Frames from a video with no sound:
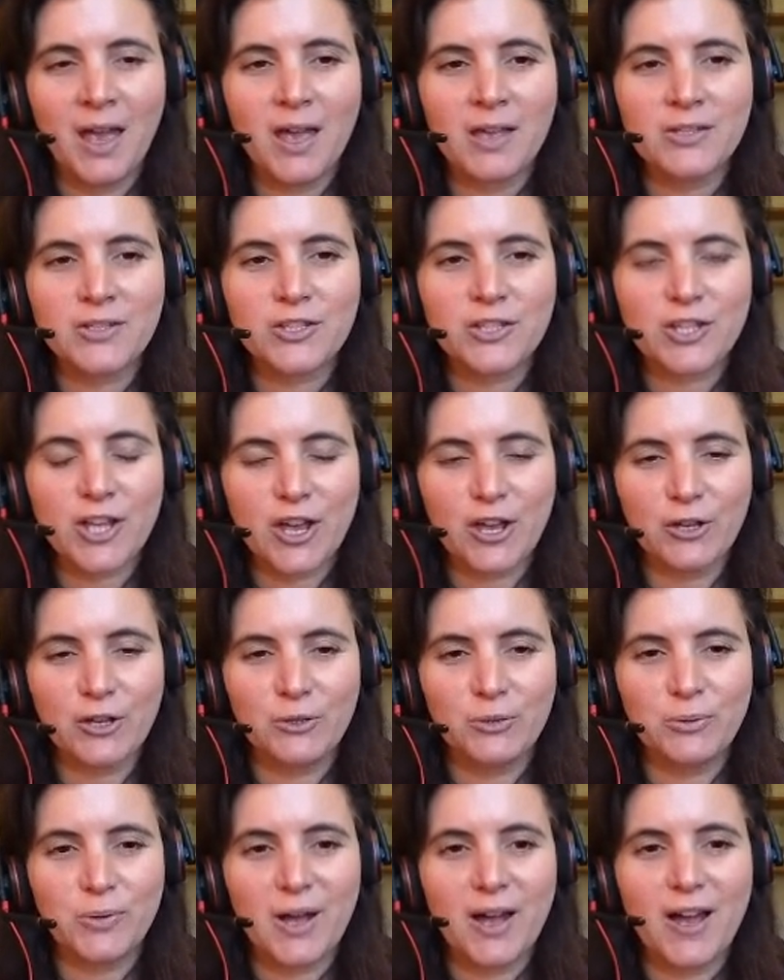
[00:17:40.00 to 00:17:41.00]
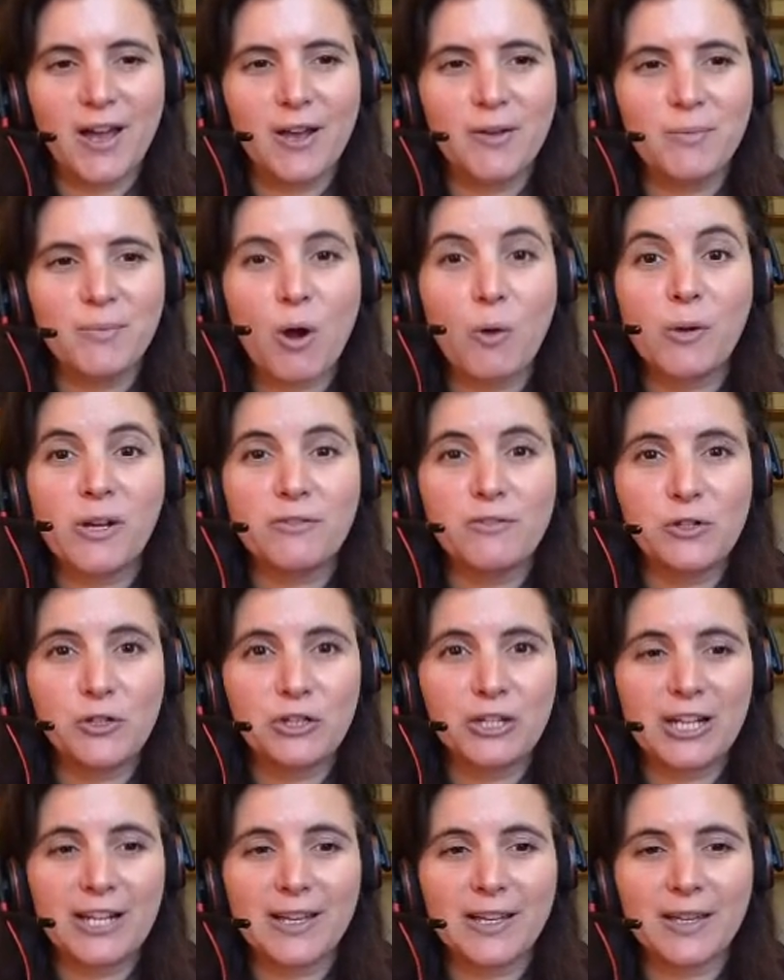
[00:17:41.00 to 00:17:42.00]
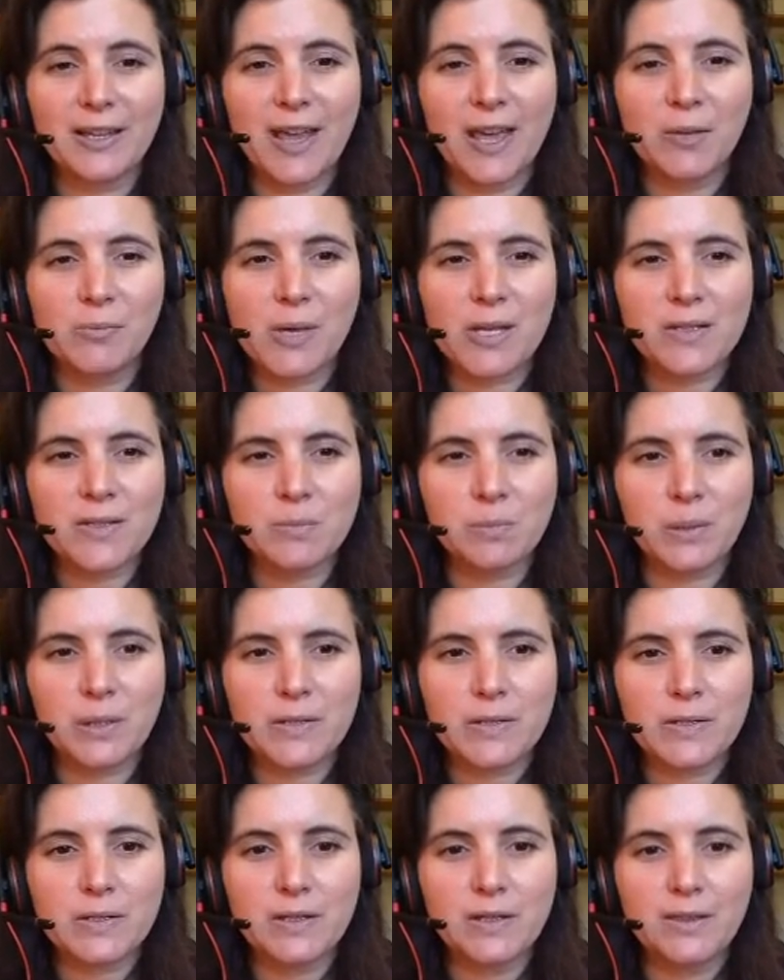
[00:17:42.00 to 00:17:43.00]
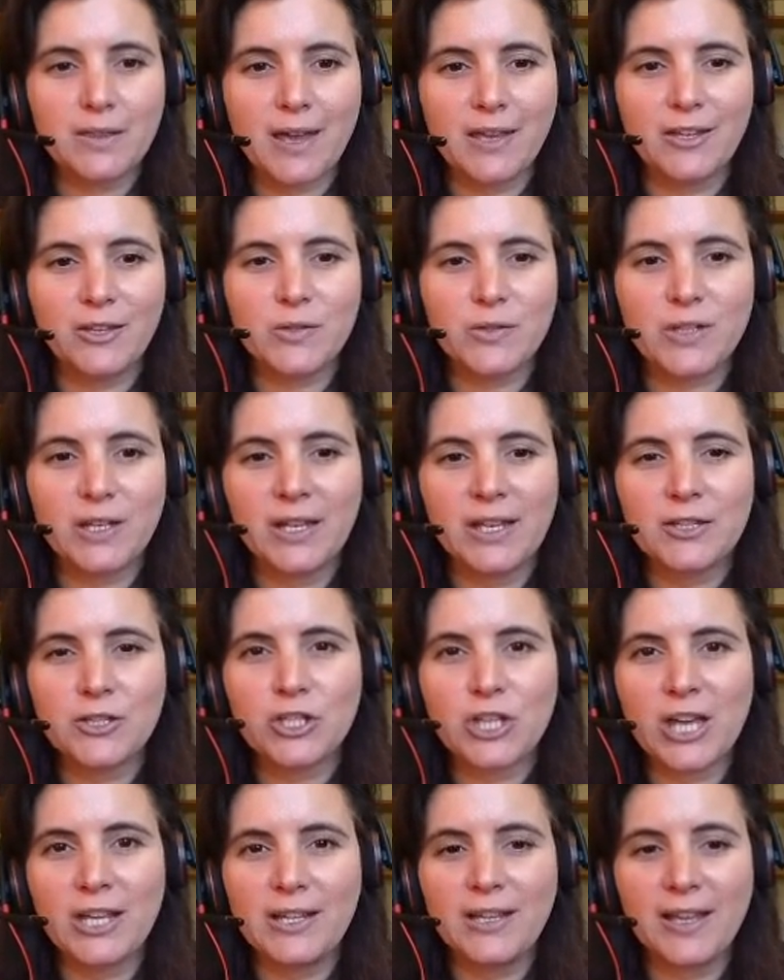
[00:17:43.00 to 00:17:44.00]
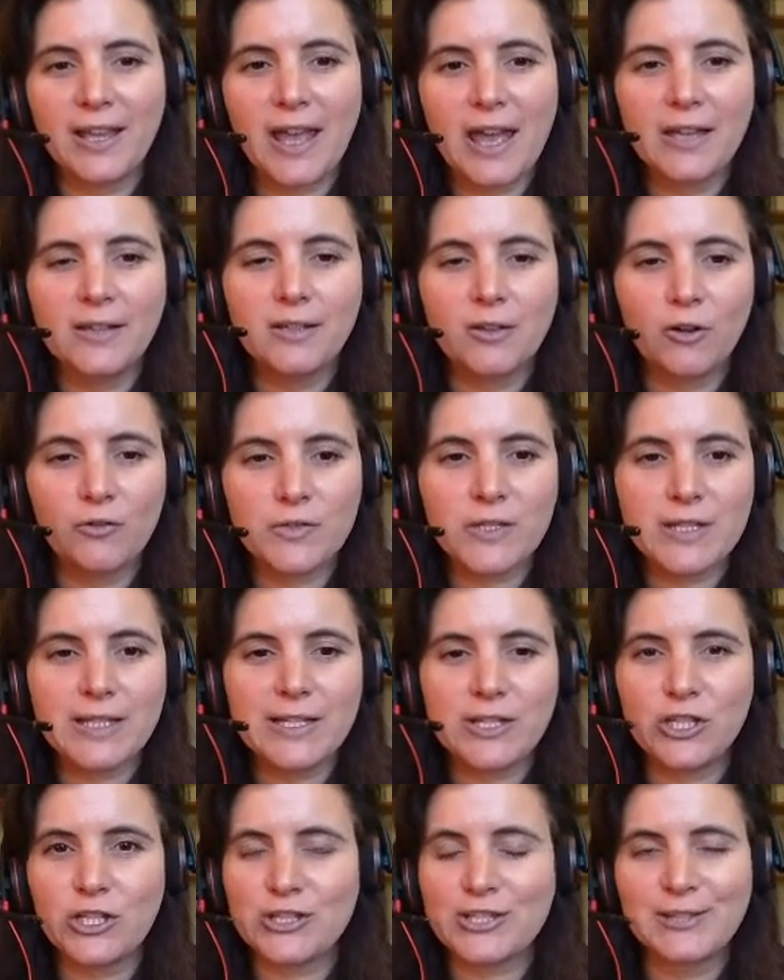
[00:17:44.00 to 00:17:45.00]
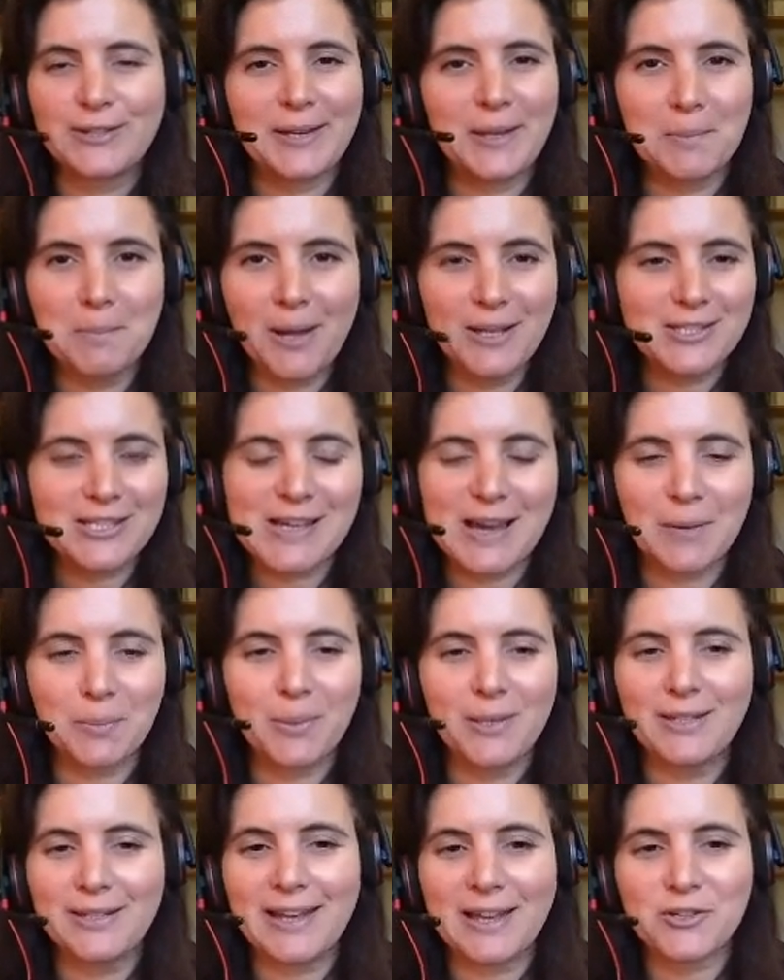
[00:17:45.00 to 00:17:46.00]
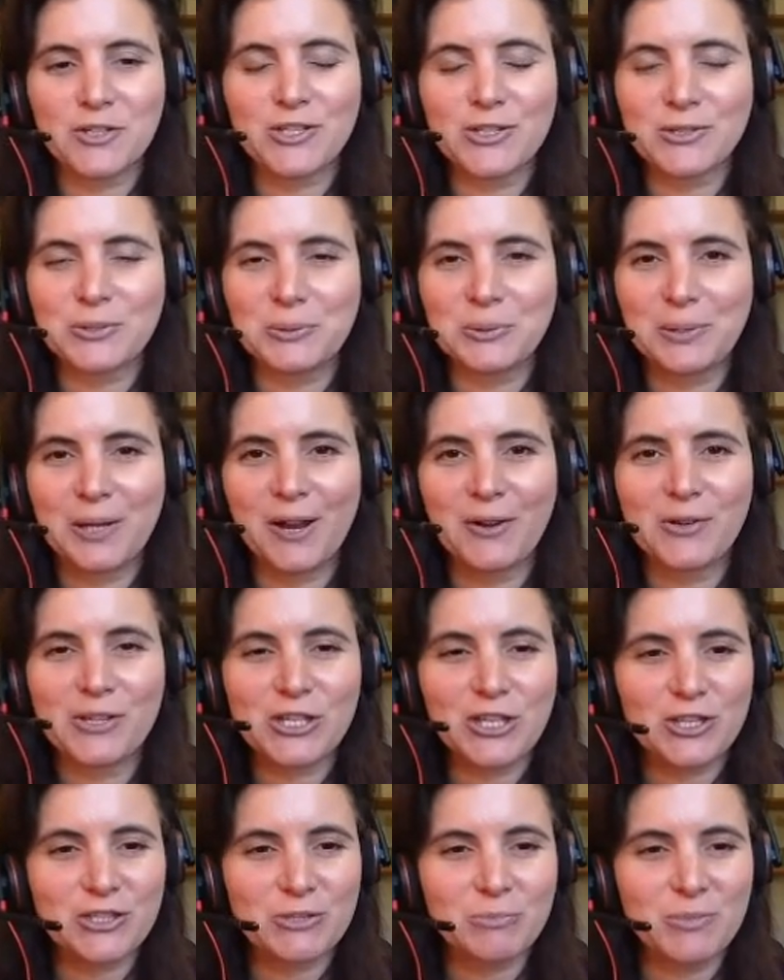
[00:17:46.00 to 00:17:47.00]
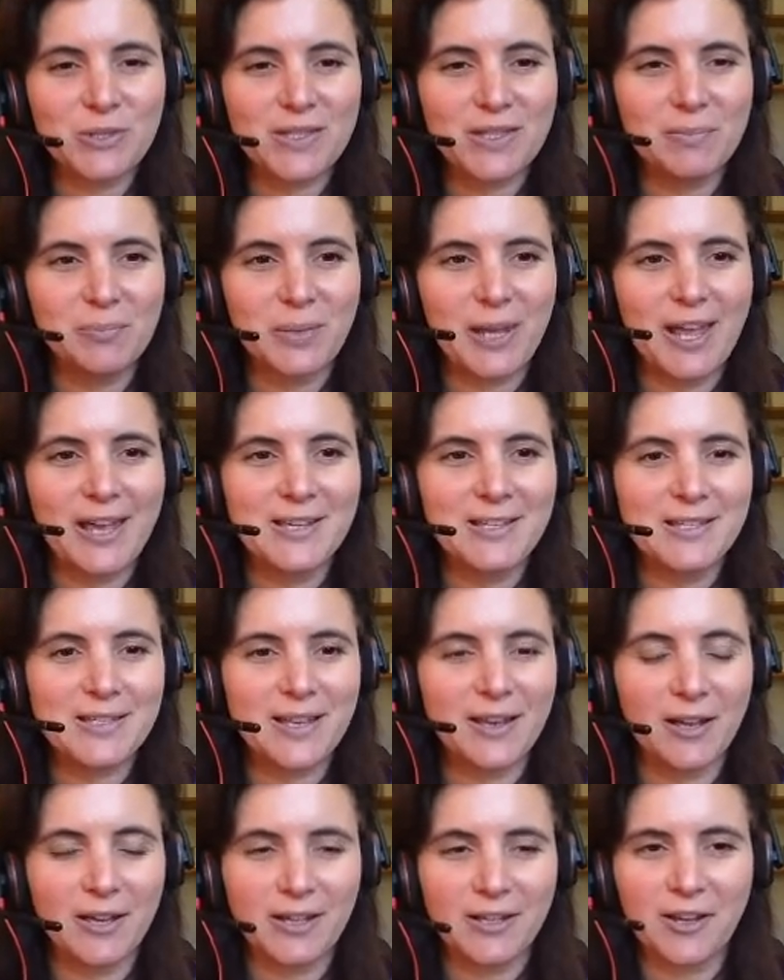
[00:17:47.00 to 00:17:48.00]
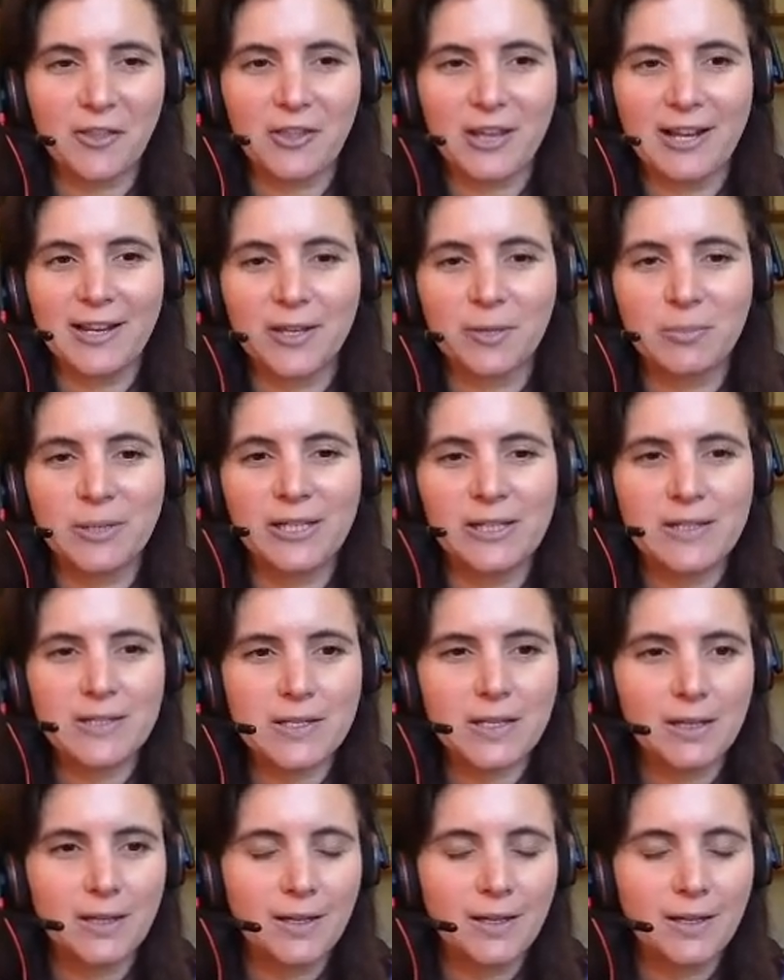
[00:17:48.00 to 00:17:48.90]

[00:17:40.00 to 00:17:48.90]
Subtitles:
So, and if you could click again, Mason, please. Thank you. So here's Shani again. Obviously, she's looking much happier now. She's got all her adjustments in place. Another click, please.